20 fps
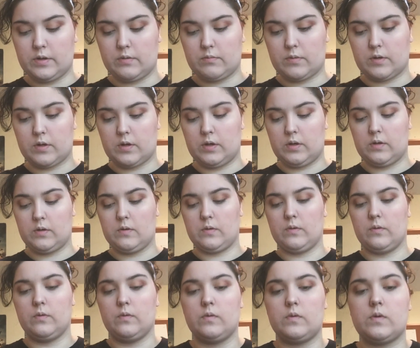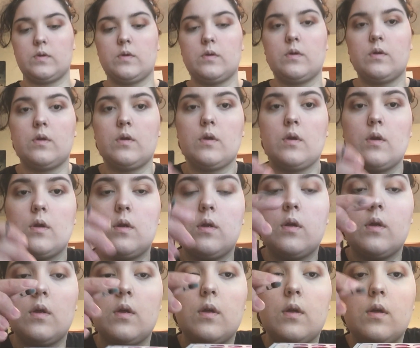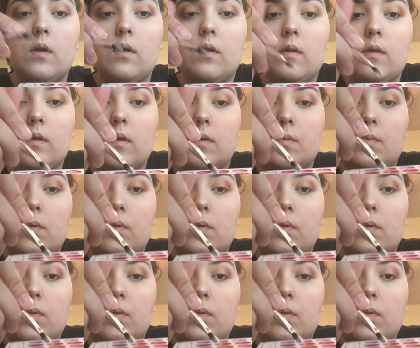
I'm gonna use this